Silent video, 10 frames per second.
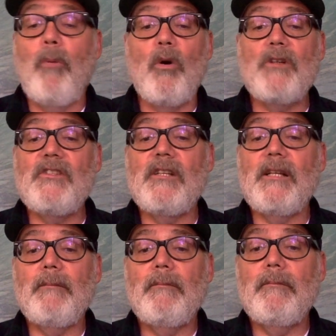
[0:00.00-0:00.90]

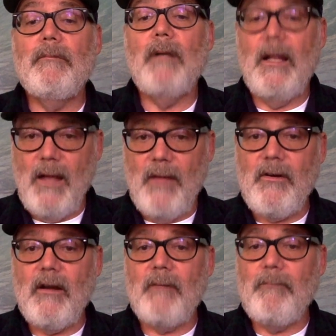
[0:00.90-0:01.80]
Porcelain,
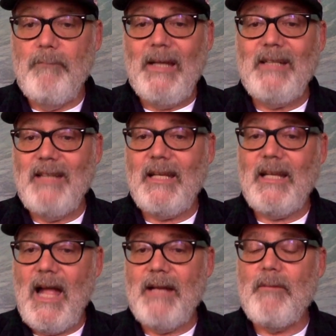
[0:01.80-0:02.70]
another big ticket
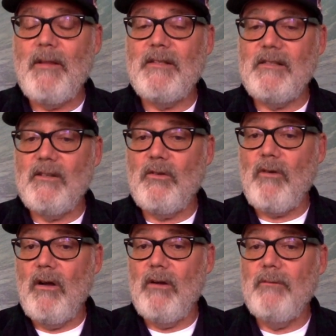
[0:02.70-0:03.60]
item on the Silk
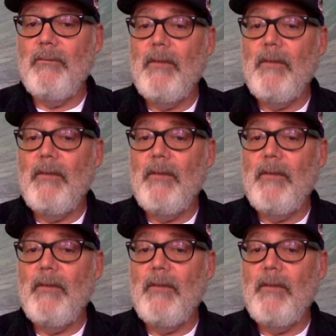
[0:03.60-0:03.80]
Road,